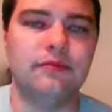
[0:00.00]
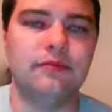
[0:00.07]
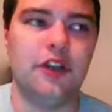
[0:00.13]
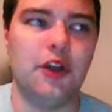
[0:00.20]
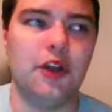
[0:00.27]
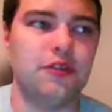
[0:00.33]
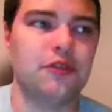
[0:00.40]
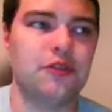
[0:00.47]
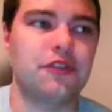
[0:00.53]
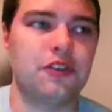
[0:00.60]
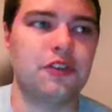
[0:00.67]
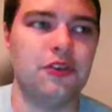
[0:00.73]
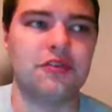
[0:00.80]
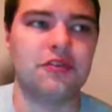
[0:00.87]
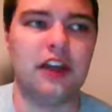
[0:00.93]

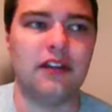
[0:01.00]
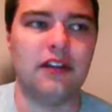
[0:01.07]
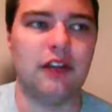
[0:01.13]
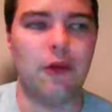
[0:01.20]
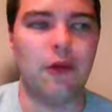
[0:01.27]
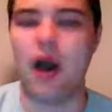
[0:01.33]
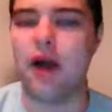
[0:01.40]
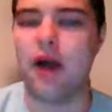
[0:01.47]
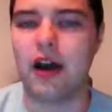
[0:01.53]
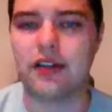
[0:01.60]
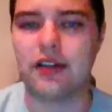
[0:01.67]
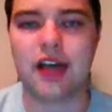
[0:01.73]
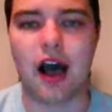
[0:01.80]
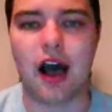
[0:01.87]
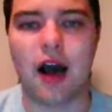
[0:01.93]
You're saying like
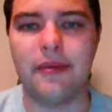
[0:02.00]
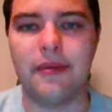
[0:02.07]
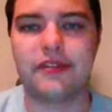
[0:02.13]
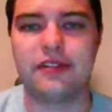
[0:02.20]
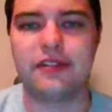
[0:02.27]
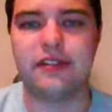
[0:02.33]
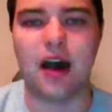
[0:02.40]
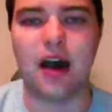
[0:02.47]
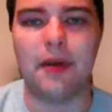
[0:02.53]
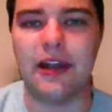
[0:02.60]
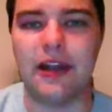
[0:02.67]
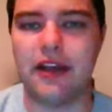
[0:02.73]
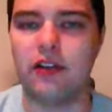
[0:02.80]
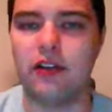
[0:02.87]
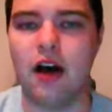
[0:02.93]
Ra Thomas and
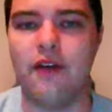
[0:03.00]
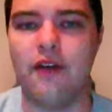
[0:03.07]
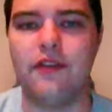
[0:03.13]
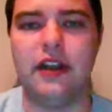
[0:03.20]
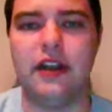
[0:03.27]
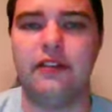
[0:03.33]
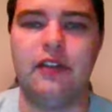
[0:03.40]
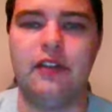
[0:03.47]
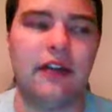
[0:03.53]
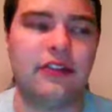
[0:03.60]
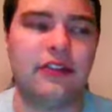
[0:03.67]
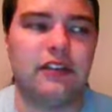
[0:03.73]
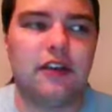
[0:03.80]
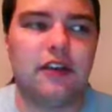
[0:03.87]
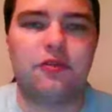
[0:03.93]
Dominique Lovett.
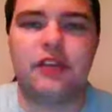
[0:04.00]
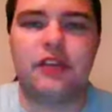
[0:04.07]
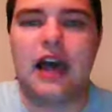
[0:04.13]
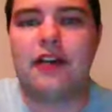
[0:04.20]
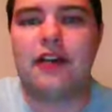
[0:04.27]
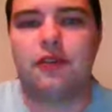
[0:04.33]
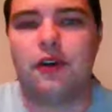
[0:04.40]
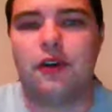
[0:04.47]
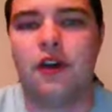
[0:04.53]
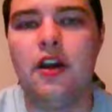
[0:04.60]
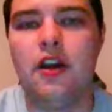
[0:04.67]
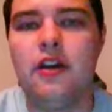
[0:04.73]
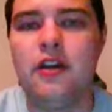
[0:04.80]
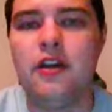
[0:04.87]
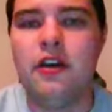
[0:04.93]
I think those guys are
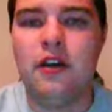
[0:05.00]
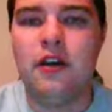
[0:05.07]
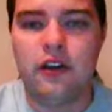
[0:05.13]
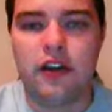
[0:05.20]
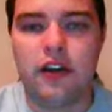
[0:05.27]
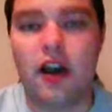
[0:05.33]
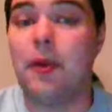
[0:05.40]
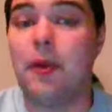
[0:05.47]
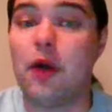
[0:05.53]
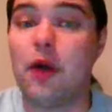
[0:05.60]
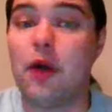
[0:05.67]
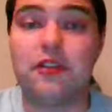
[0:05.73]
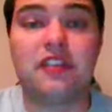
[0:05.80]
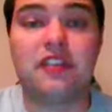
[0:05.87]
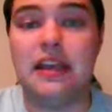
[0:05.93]
coming
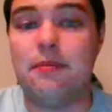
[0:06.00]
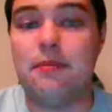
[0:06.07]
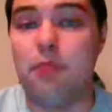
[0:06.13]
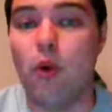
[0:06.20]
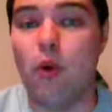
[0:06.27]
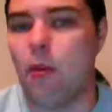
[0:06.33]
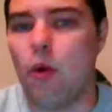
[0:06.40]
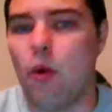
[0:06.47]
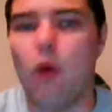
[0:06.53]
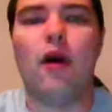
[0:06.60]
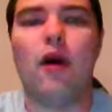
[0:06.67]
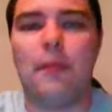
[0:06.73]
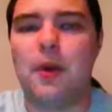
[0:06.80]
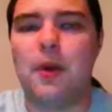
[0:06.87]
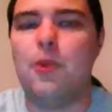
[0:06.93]
on the scene more and
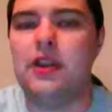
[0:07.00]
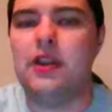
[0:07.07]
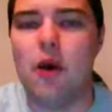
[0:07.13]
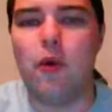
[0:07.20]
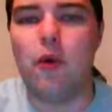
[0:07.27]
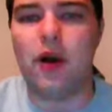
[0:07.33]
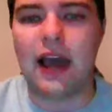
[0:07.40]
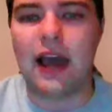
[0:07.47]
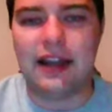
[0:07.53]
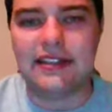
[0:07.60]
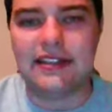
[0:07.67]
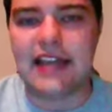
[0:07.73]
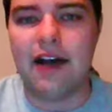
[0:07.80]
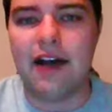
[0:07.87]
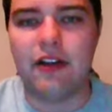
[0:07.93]
more. I mean, we know what kind
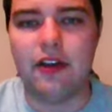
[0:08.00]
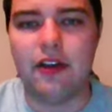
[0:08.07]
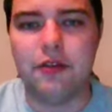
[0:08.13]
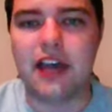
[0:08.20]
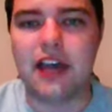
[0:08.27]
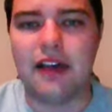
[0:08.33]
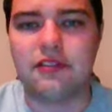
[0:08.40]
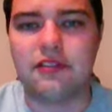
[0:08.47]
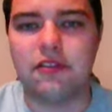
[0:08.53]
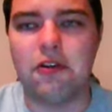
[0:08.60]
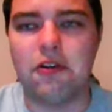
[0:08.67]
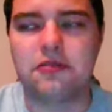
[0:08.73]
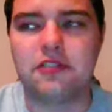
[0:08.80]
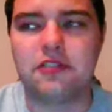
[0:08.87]
of talent those guys are.